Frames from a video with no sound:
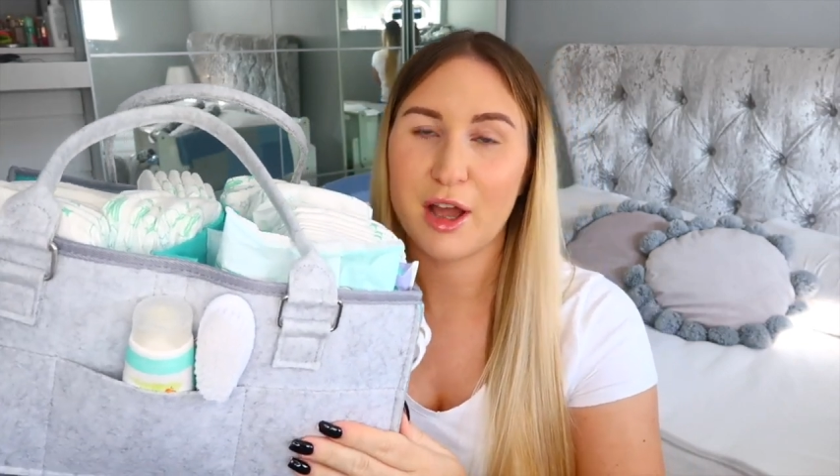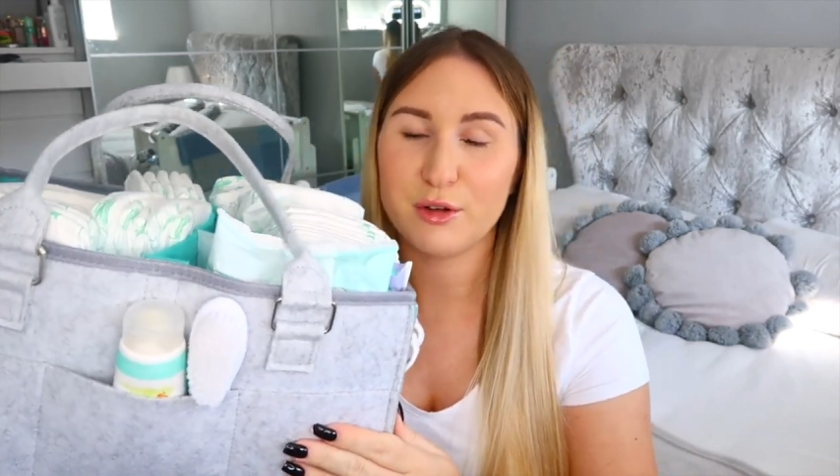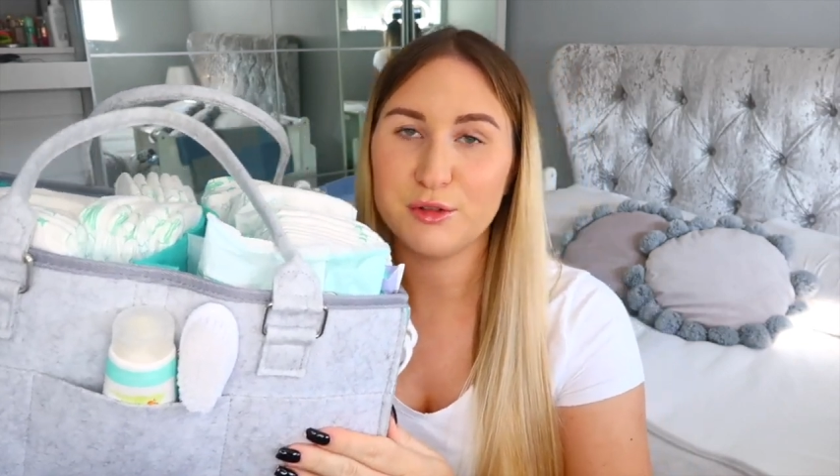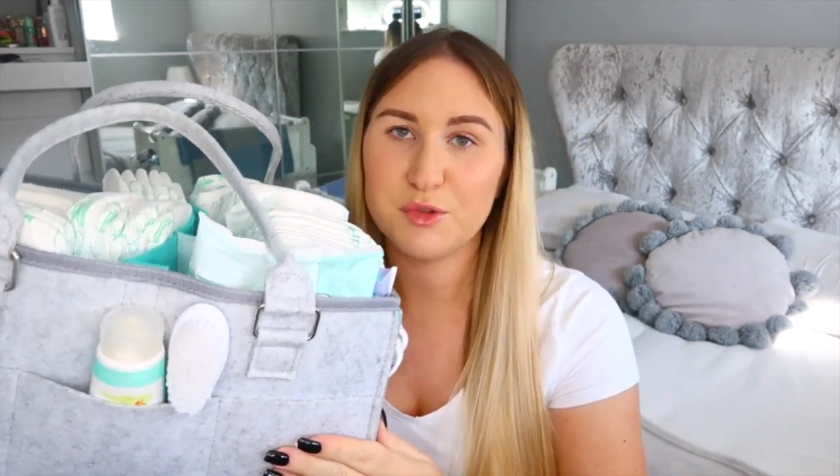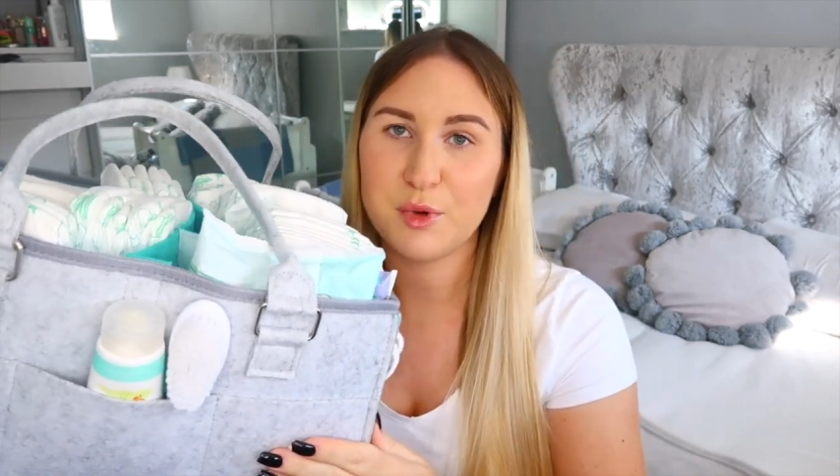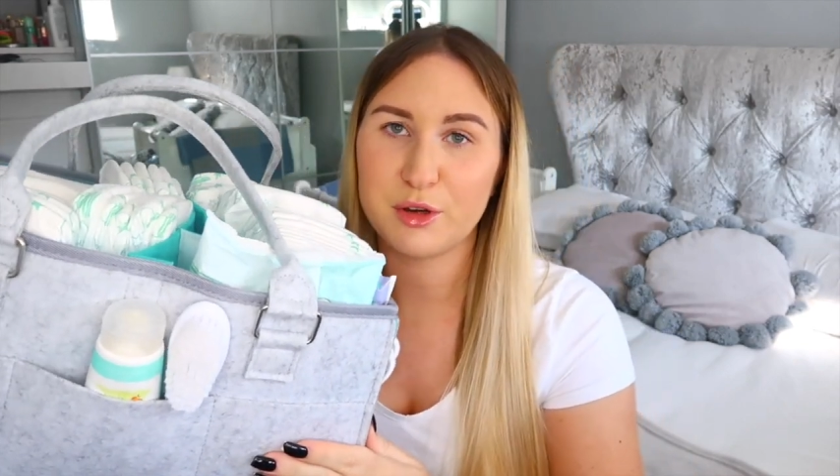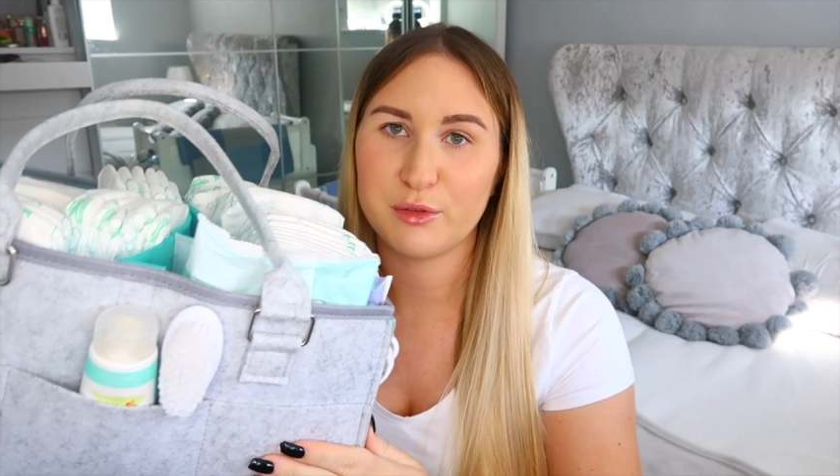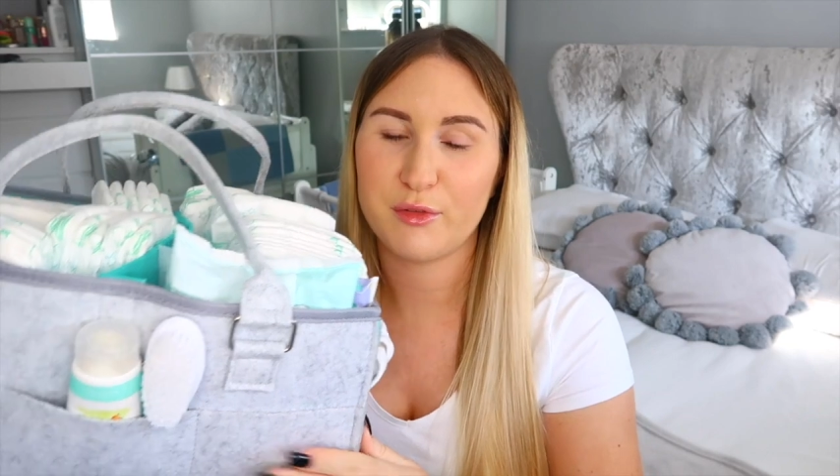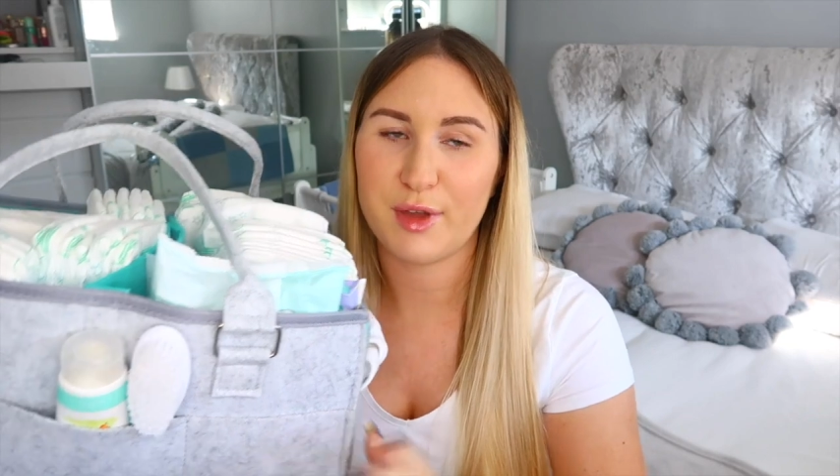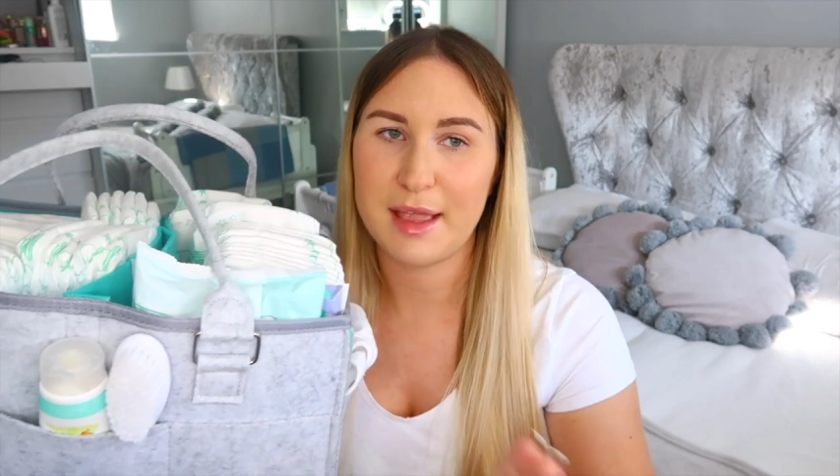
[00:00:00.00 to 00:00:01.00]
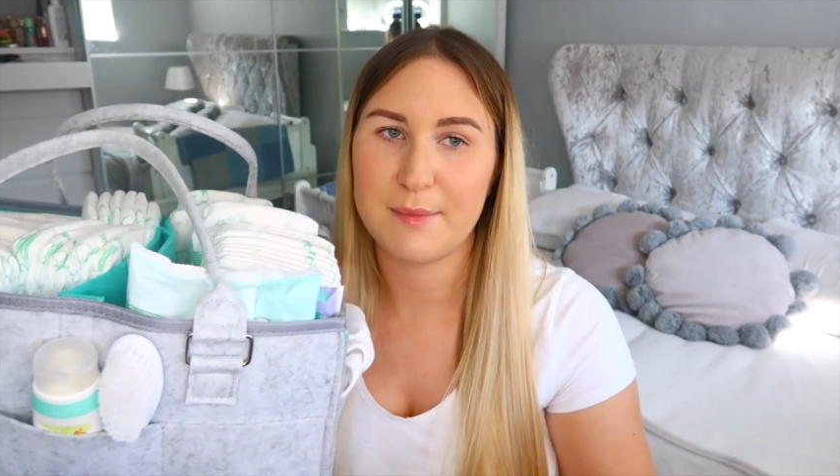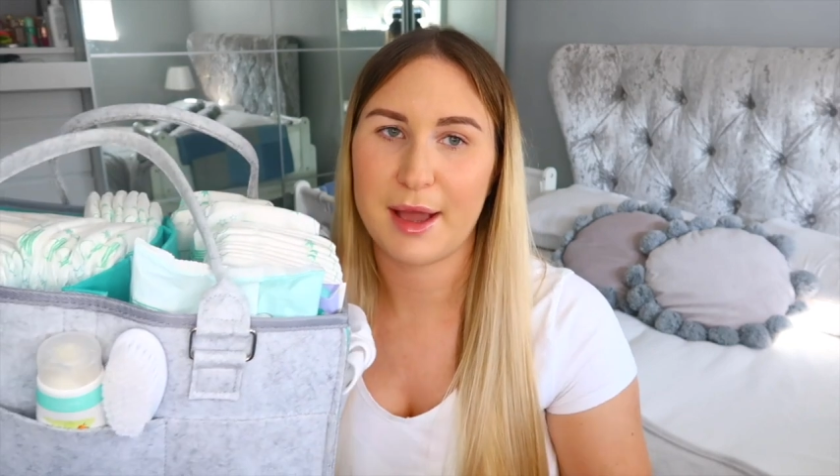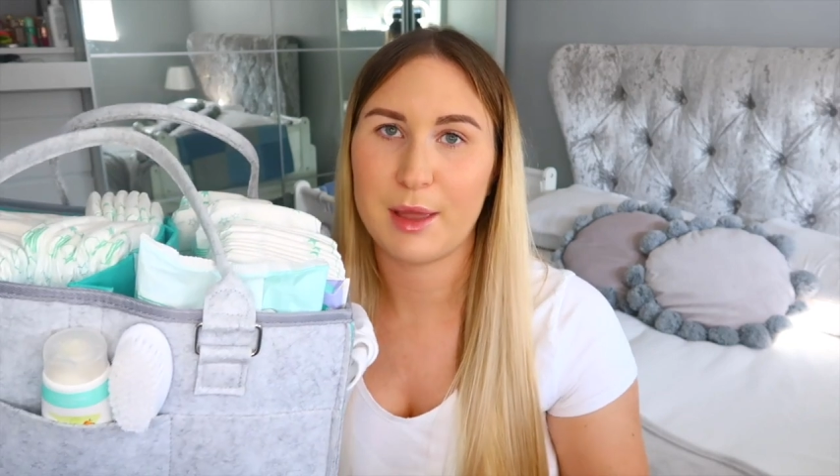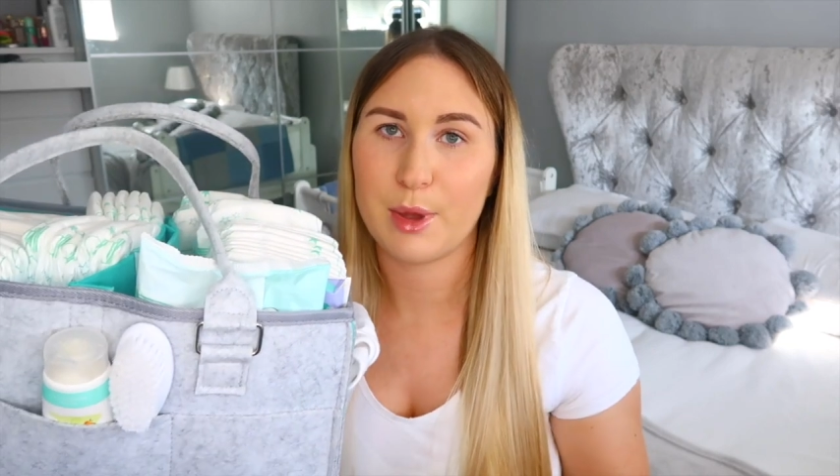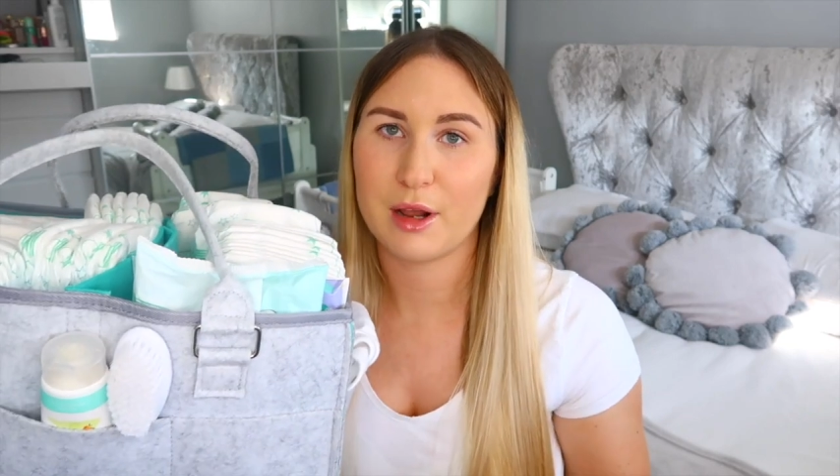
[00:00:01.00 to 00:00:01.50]
I ordered one off of
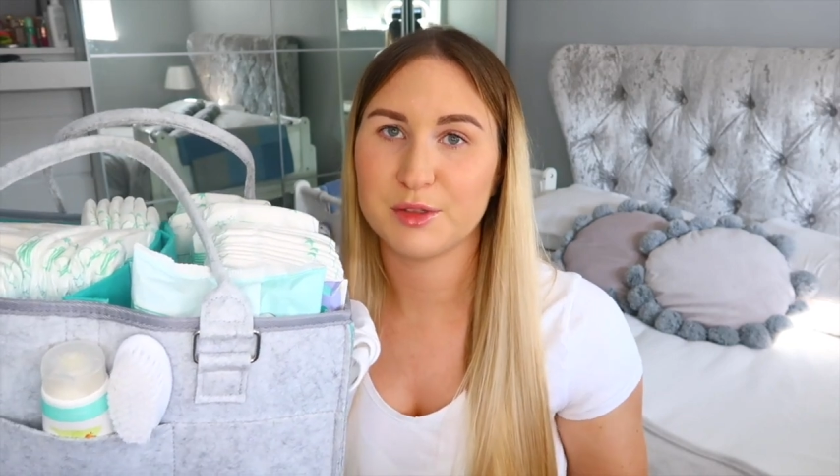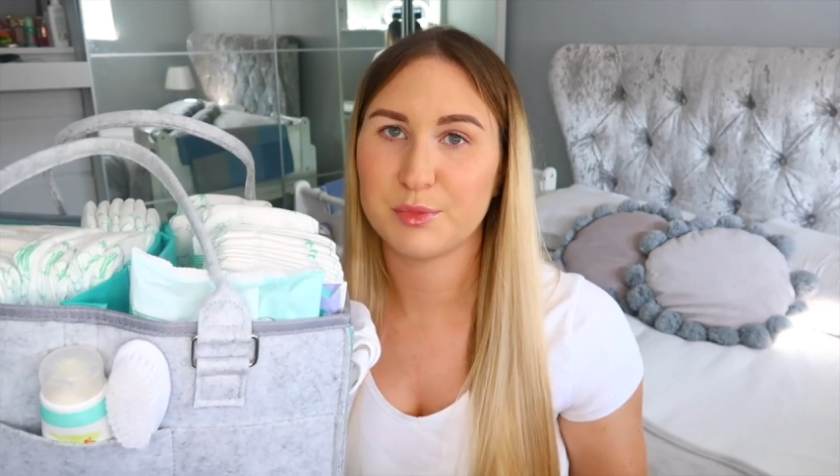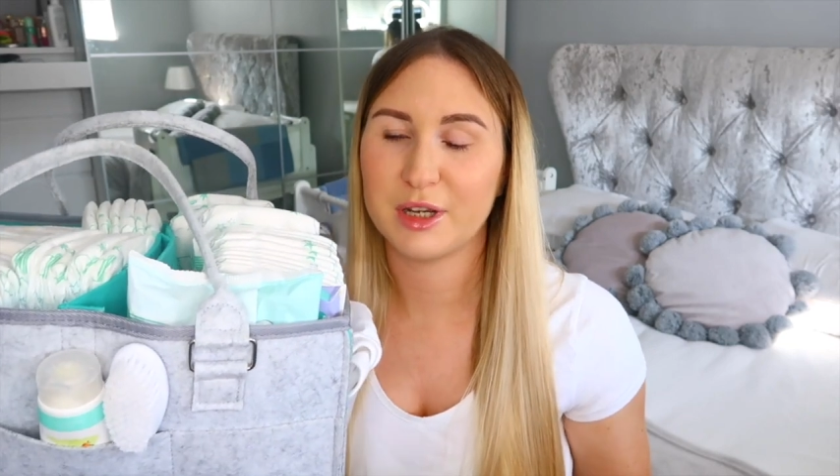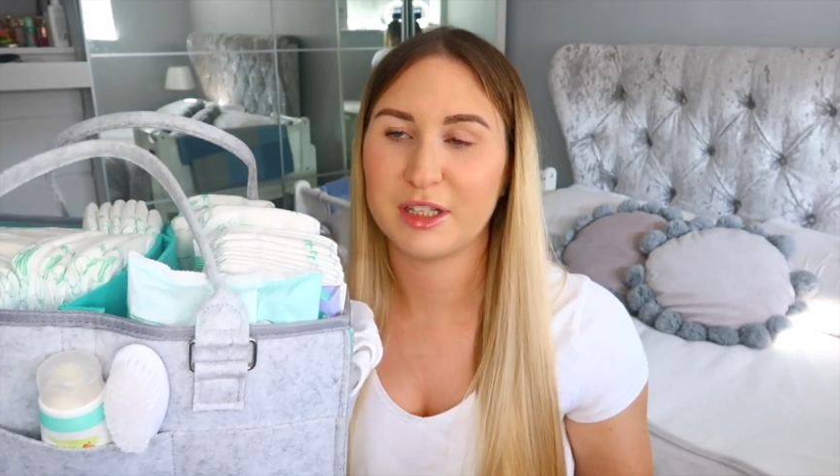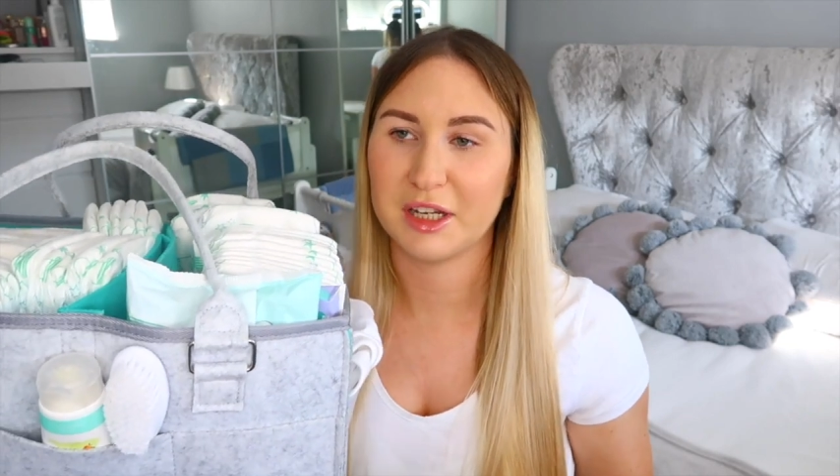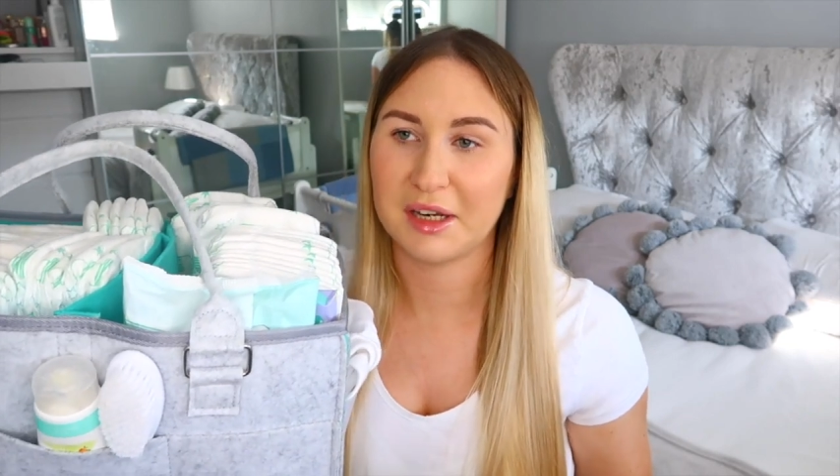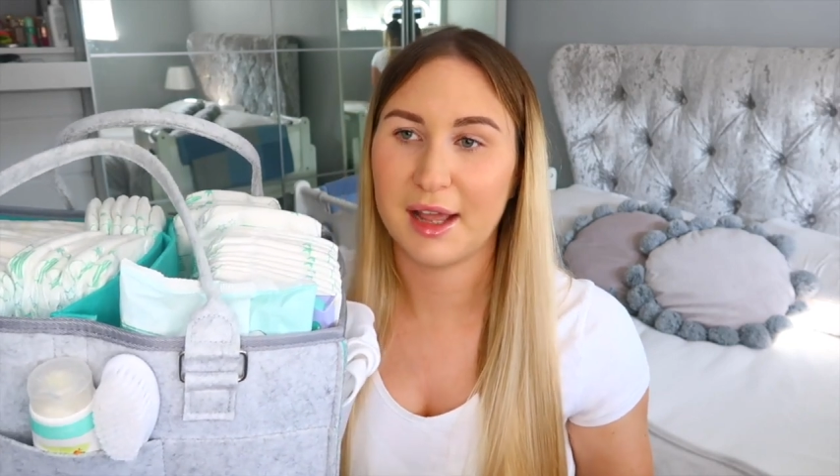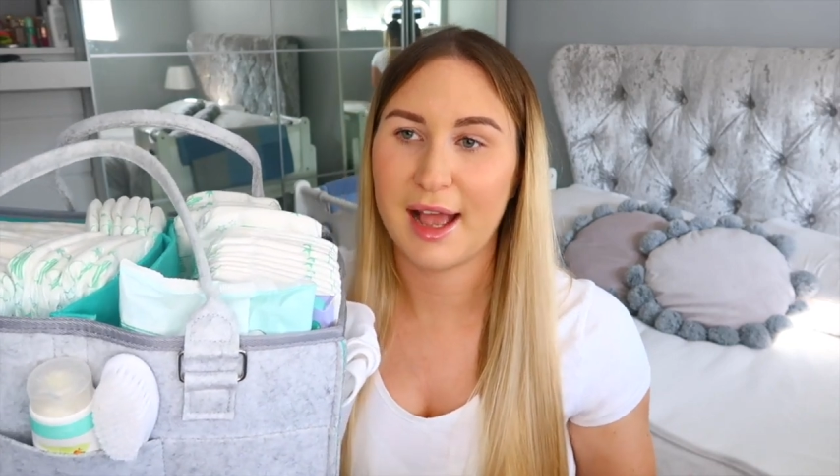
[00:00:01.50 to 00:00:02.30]
eBay when I was pregnant,